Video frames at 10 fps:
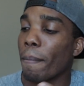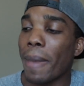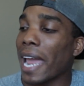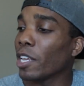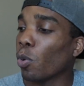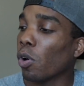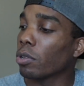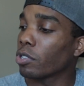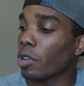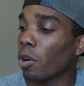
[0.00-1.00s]

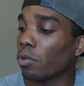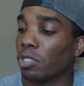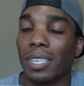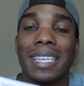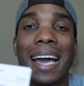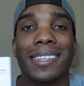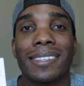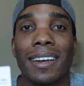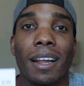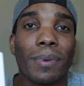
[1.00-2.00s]
manual, so just how
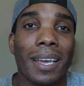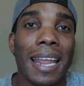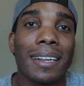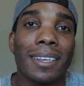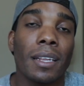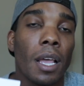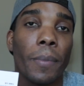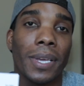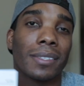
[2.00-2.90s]
to set it up, connect it,